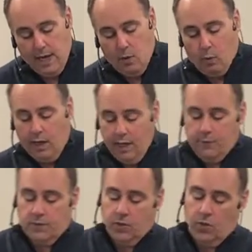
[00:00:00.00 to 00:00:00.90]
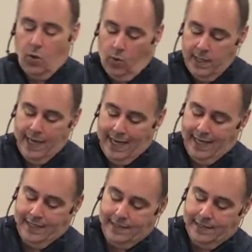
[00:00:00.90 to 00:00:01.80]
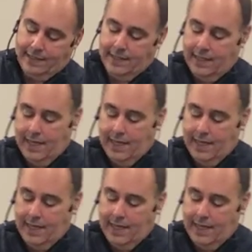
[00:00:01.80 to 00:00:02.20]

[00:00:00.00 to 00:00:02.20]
We lift holy hands.